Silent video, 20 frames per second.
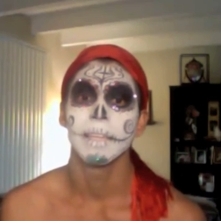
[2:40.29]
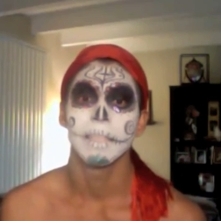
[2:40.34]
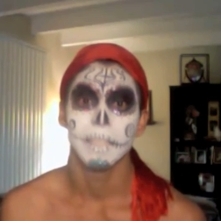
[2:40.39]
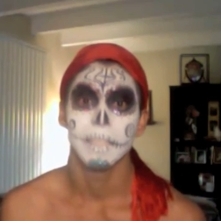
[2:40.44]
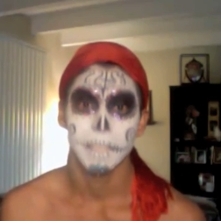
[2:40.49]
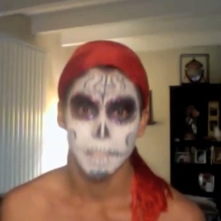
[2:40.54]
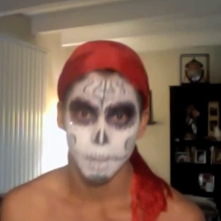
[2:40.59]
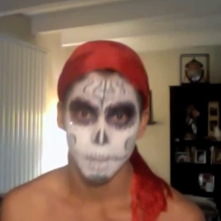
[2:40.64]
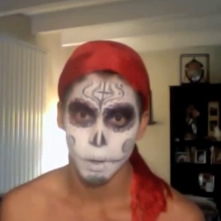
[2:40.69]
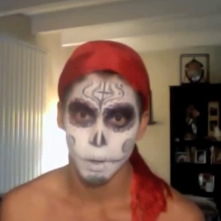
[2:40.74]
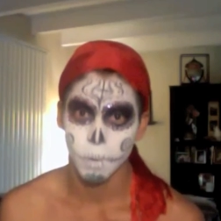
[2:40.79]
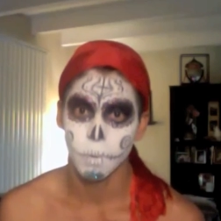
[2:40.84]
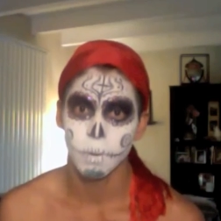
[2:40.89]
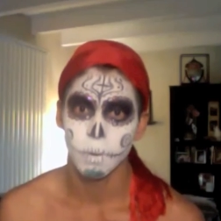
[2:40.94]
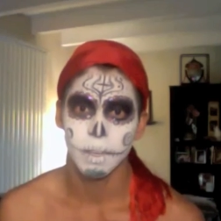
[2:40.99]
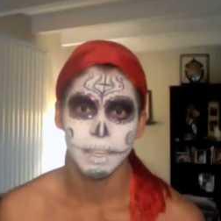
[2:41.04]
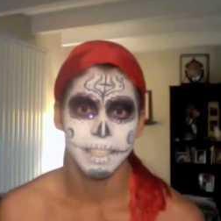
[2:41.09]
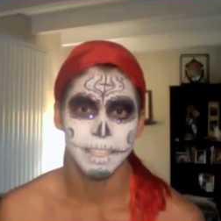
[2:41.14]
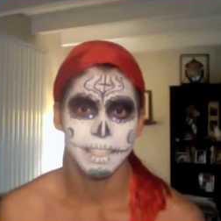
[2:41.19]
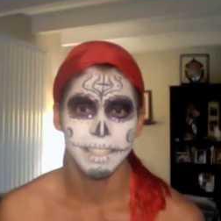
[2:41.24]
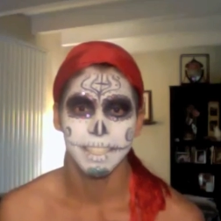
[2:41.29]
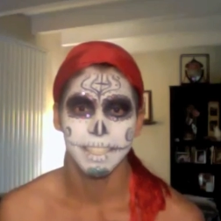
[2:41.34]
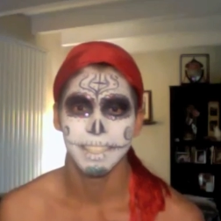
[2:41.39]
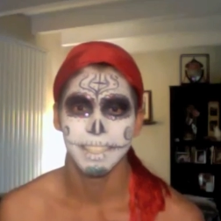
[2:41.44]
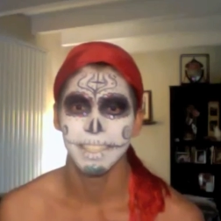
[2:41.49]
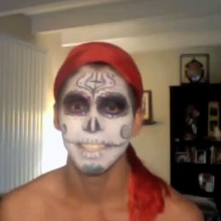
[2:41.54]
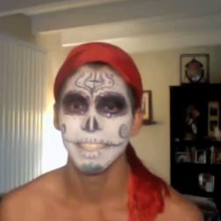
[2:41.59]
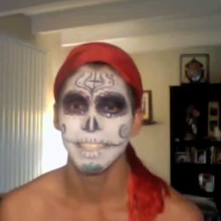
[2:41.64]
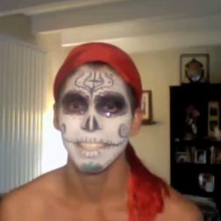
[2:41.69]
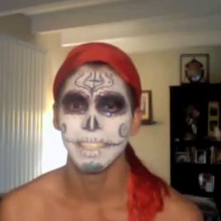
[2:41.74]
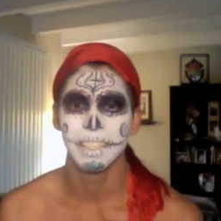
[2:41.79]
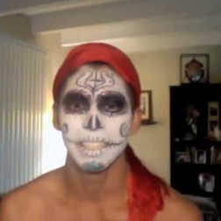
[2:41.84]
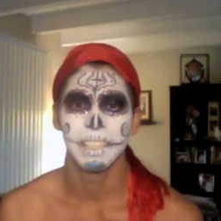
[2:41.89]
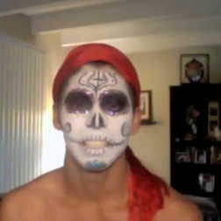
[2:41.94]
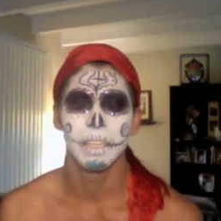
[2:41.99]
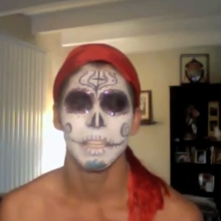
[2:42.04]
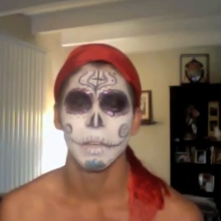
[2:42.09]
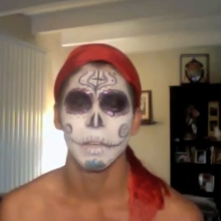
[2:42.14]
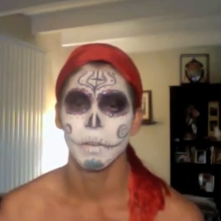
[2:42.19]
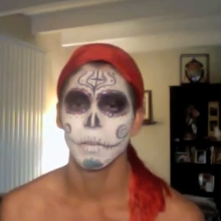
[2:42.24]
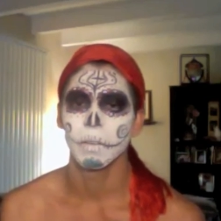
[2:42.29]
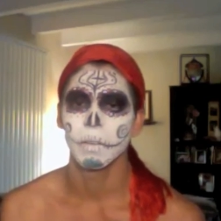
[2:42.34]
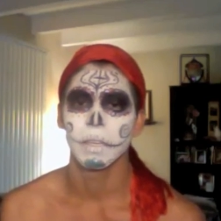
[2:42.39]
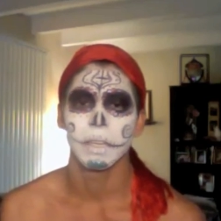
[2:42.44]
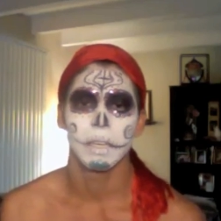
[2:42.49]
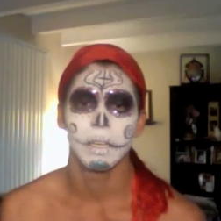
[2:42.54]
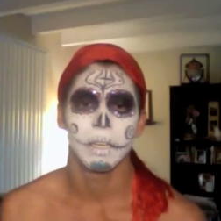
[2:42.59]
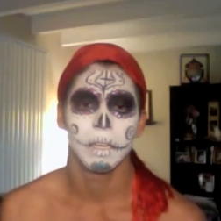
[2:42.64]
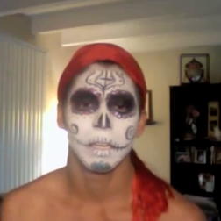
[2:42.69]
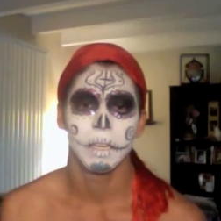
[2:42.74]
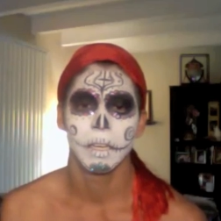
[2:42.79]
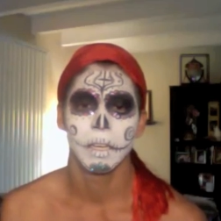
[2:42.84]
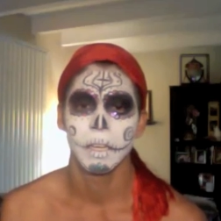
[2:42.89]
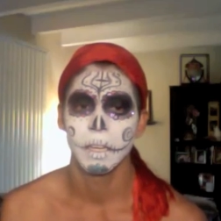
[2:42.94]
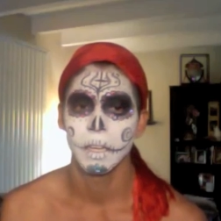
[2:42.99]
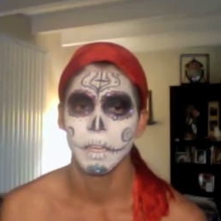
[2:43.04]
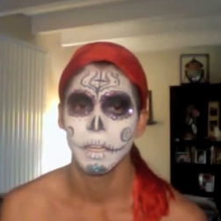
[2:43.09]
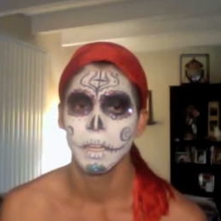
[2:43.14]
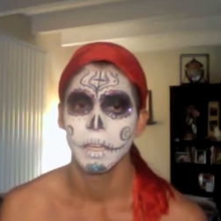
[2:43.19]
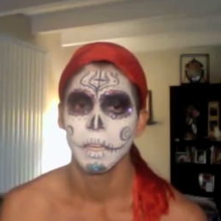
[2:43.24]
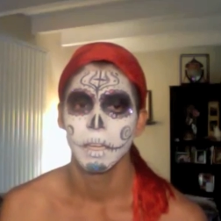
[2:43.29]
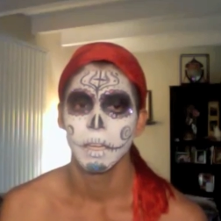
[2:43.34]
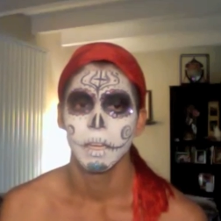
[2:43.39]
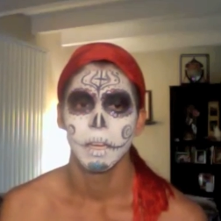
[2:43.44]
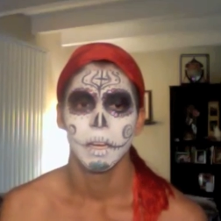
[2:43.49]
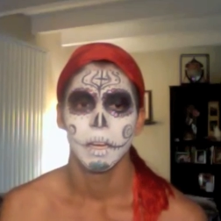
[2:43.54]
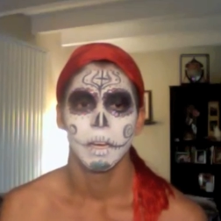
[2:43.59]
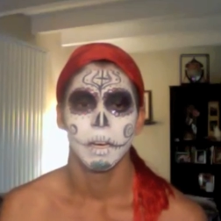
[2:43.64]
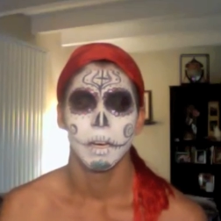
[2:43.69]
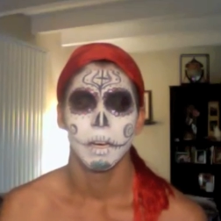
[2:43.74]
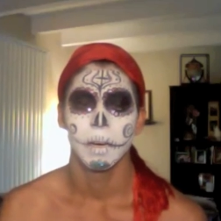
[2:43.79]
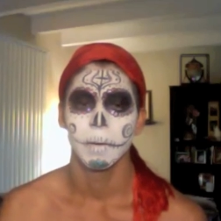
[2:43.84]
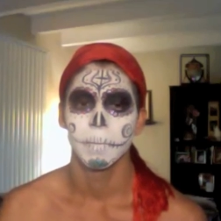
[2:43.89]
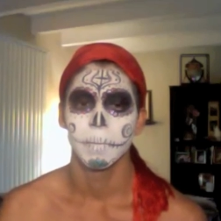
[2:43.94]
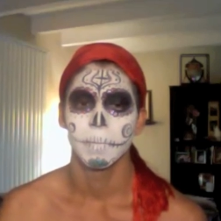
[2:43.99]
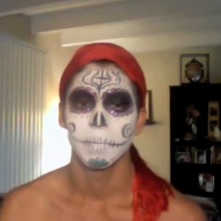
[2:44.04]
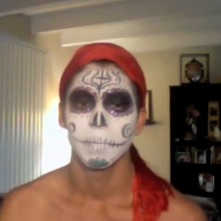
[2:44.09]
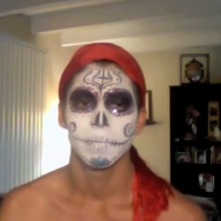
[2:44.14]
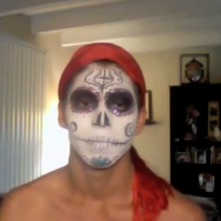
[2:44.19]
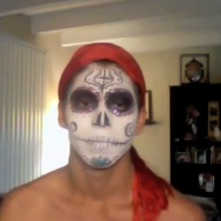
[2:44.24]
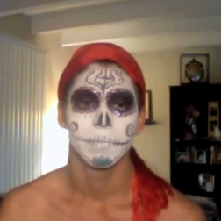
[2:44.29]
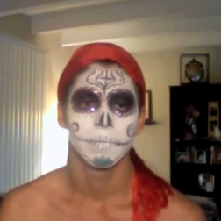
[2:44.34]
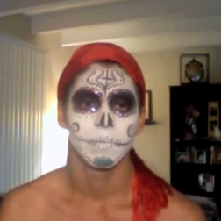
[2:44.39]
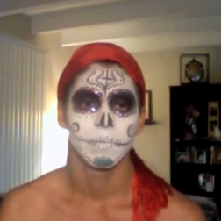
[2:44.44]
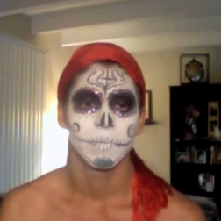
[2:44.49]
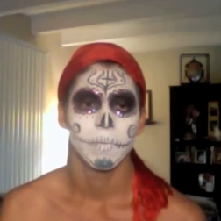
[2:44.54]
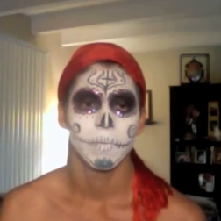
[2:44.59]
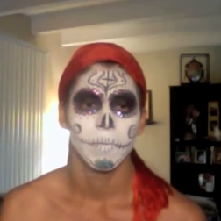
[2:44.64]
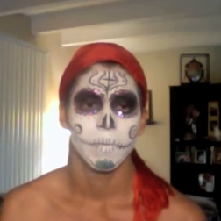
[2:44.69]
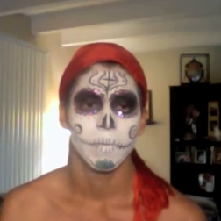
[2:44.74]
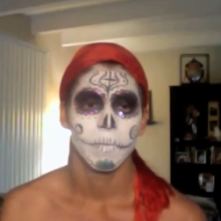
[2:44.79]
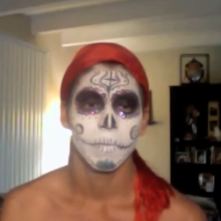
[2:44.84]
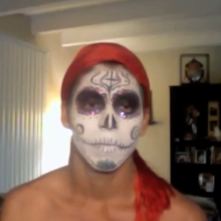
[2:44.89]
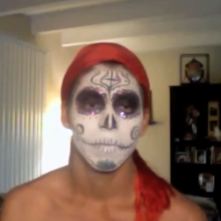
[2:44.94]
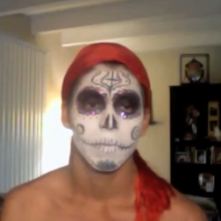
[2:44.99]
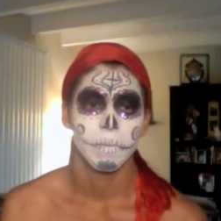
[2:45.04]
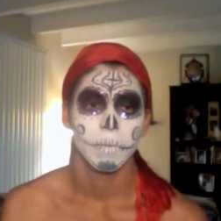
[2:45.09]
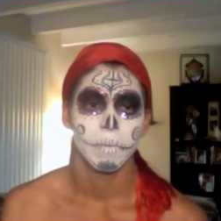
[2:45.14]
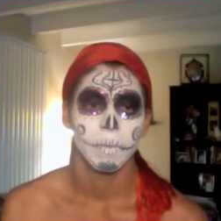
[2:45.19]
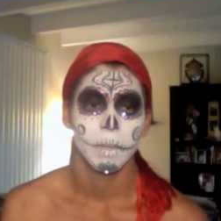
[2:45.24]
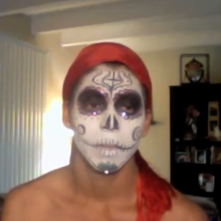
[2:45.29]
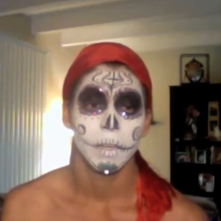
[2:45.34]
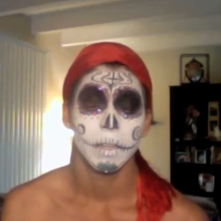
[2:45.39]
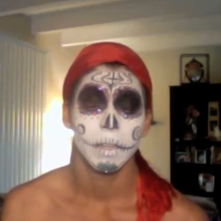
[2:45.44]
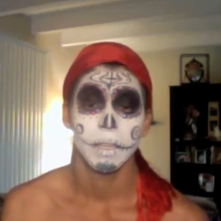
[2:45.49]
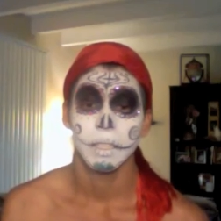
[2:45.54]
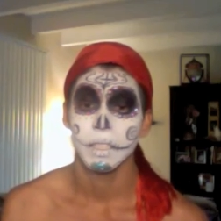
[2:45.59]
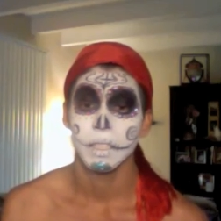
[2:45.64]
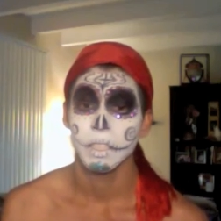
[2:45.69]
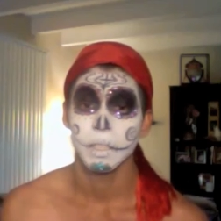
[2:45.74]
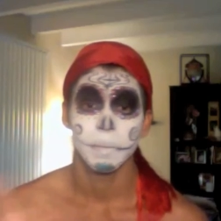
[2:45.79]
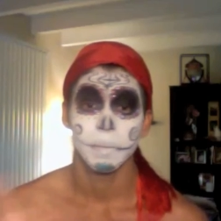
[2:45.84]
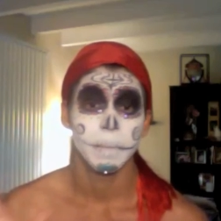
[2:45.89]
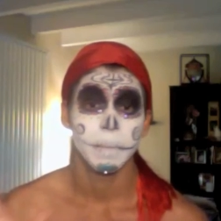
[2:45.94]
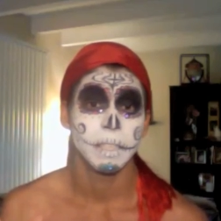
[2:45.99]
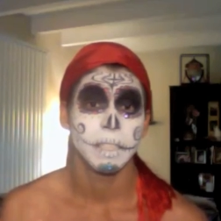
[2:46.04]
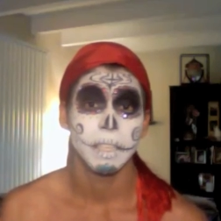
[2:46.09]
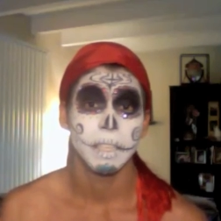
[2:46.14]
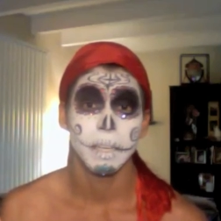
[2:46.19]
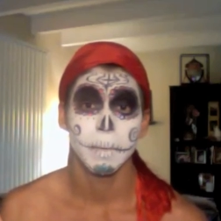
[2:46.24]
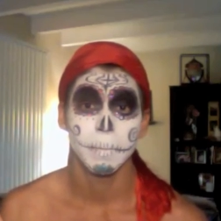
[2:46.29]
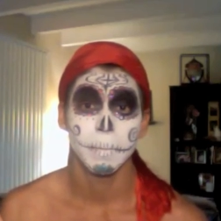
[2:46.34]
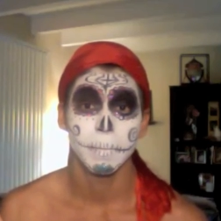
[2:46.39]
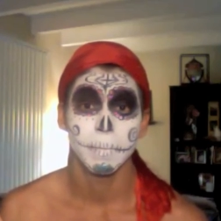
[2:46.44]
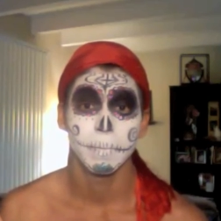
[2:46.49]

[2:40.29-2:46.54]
don't. Like, just, no. Like, um, that's just messed up.